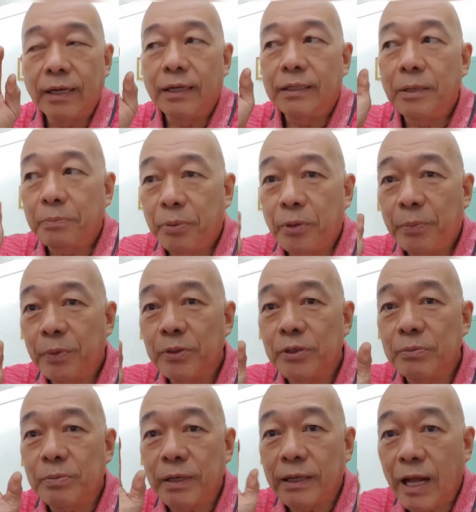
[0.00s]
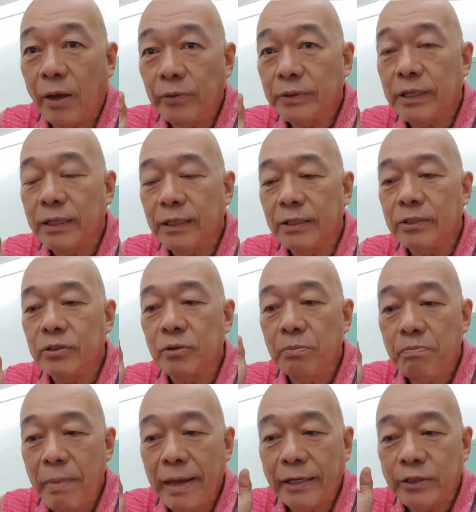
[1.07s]
The purpose of the counting is to
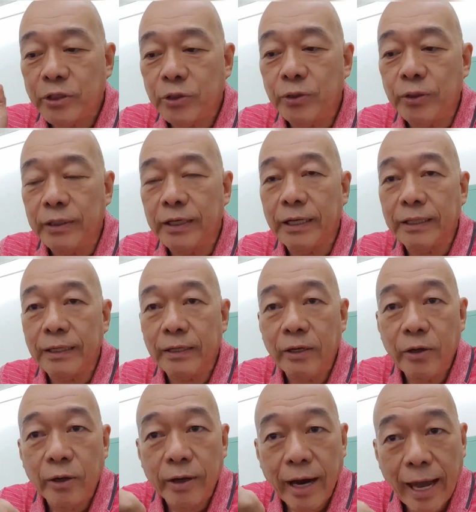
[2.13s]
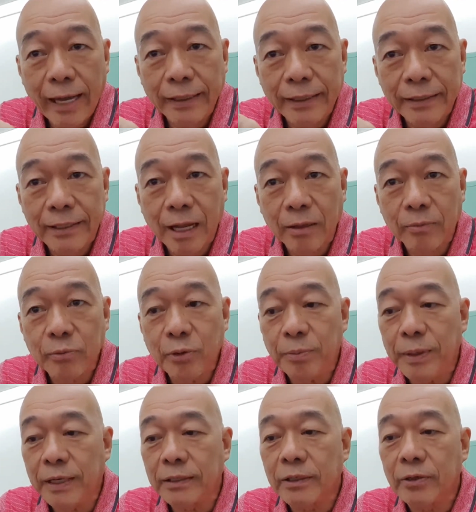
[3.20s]
make sure that your hand is not
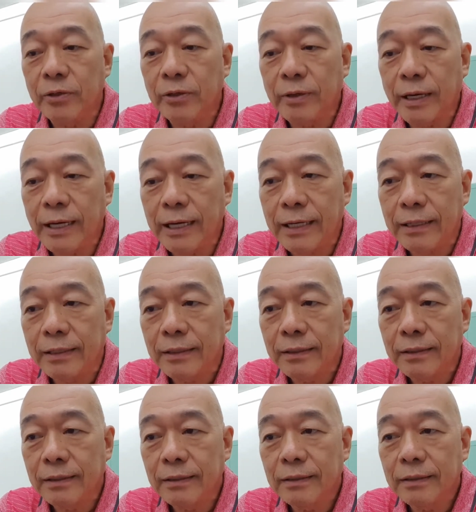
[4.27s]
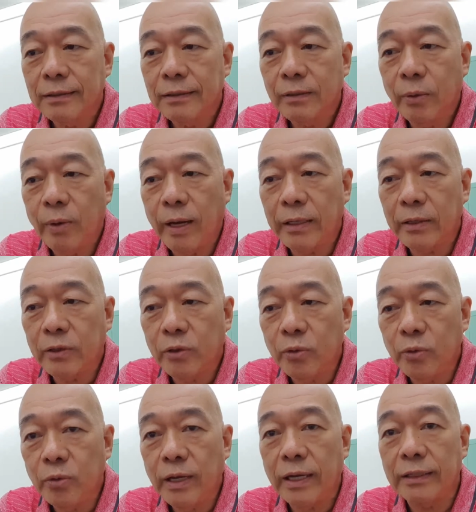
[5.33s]
moving. So you click 1,
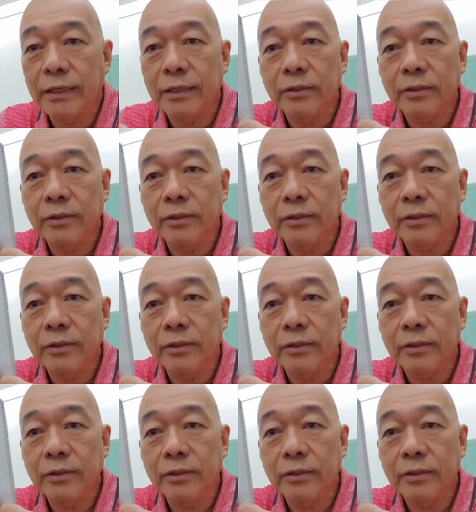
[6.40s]
2, and then